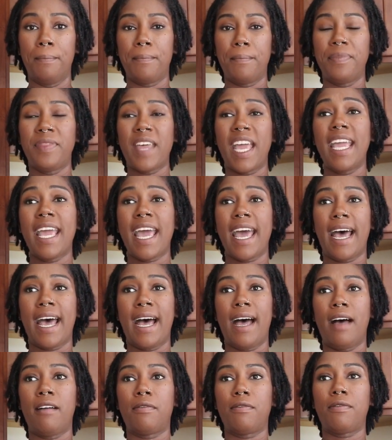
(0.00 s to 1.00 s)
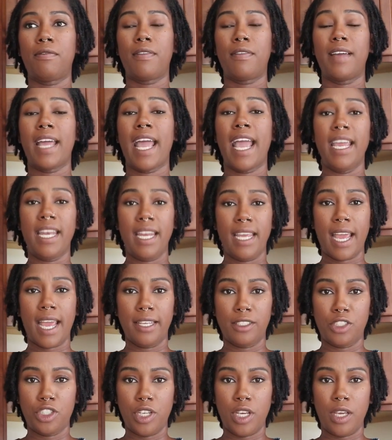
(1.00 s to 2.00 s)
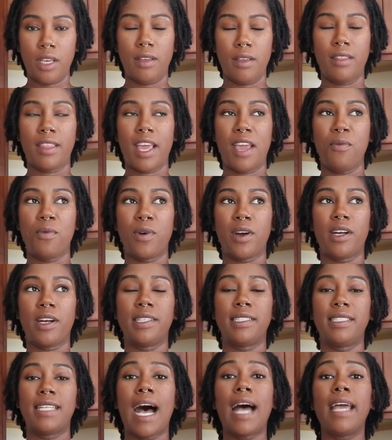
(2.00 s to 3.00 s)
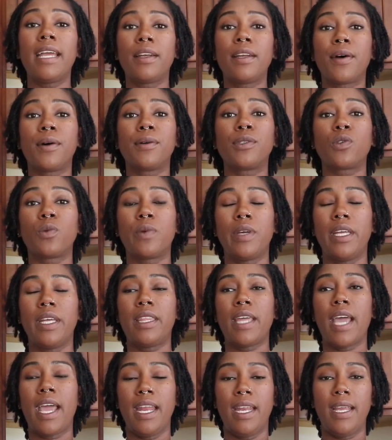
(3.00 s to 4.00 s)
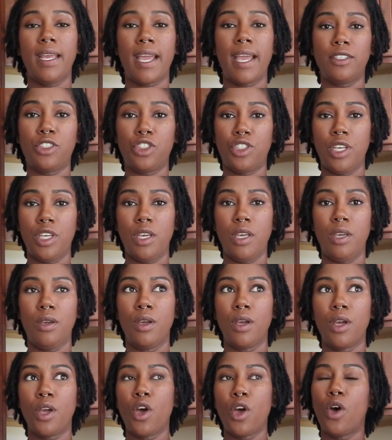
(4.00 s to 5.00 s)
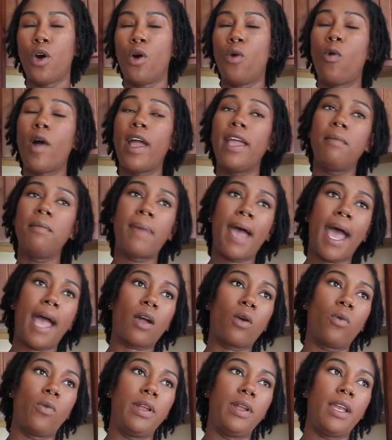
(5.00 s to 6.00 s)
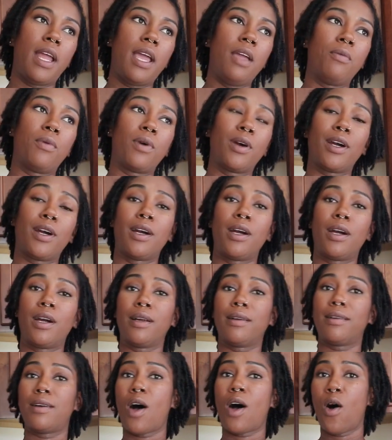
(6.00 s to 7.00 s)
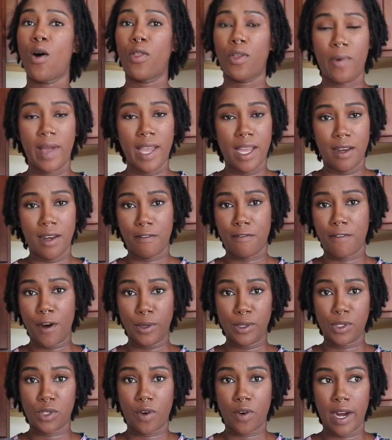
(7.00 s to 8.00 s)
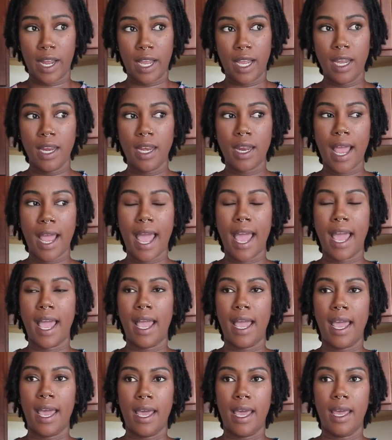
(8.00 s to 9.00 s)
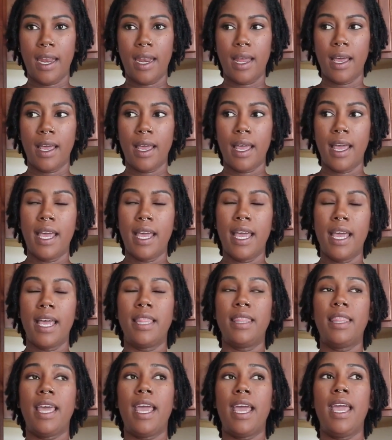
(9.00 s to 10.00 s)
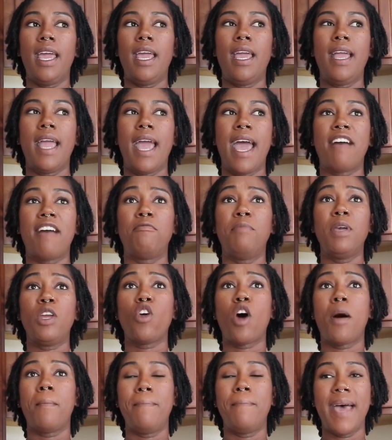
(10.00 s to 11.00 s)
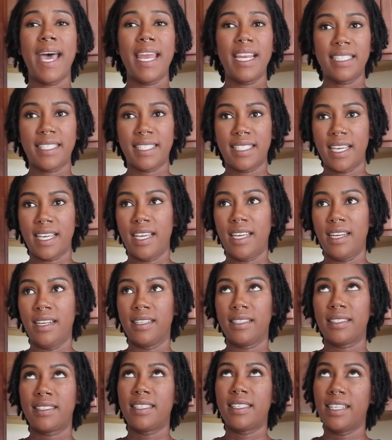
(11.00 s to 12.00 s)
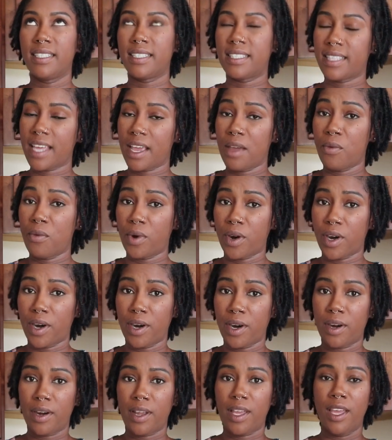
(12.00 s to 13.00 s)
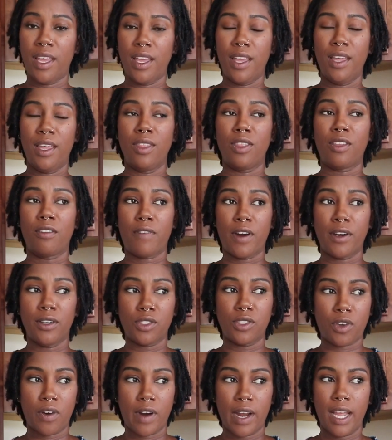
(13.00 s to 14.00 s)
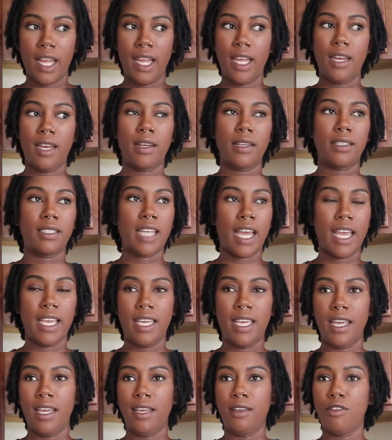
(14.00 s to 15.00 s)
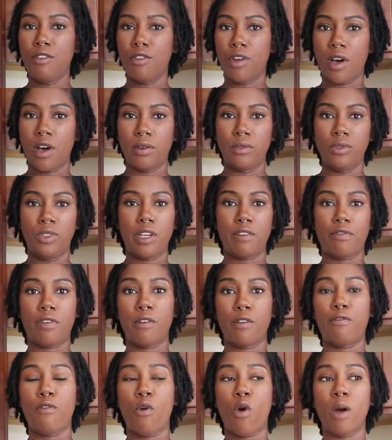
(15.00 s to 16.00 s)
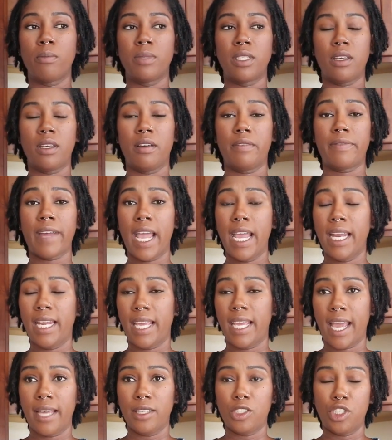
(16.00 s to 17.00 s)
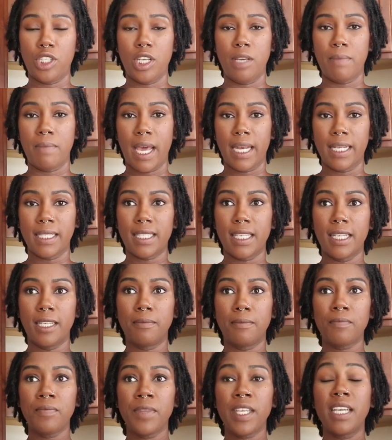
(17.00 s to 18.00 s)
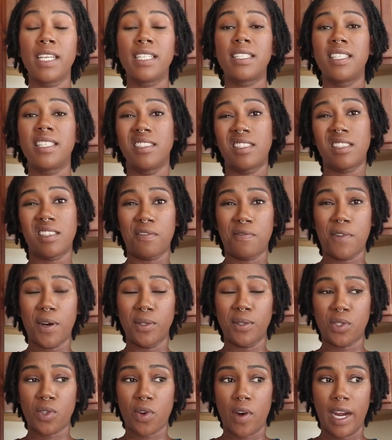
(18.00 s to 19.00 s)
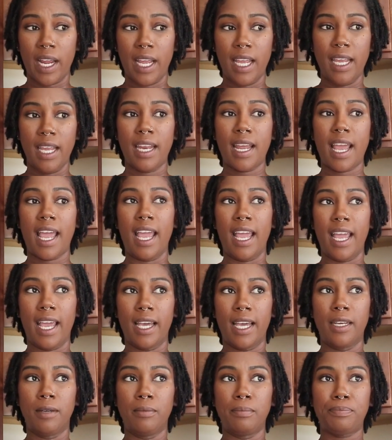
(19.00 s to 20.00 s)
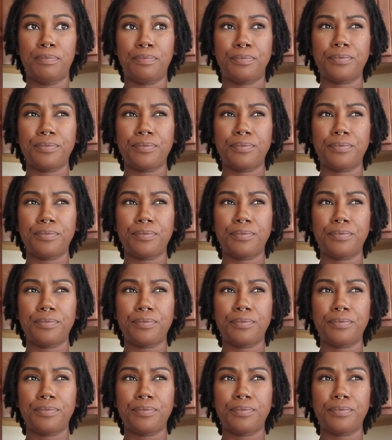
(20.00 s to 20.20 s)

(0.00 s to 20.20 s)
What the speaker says: they have ADHD. They were diagnosed with ADHD way back when they were all the way in the first grade, and they have been on medicine since they were in the first grade, taking, you know, different forms of ADHD medicine since the first grade, and